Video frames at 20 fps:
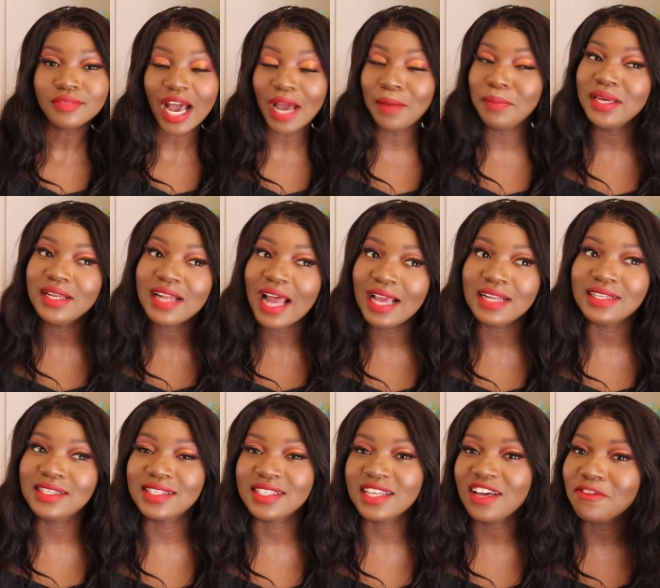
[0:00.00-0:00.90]
I mean, I
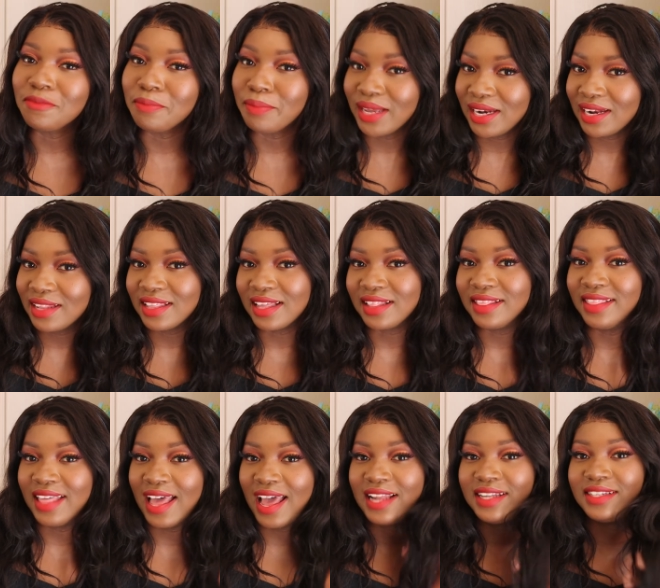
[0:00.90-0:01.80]
deserve better
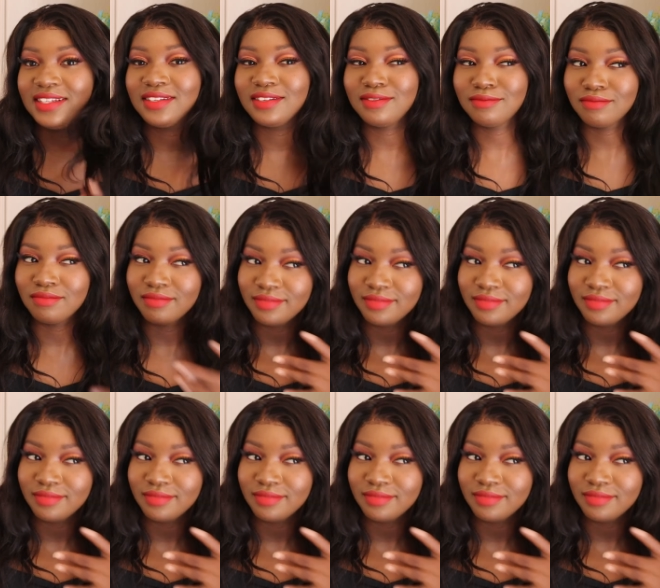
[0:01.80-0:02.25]
than that.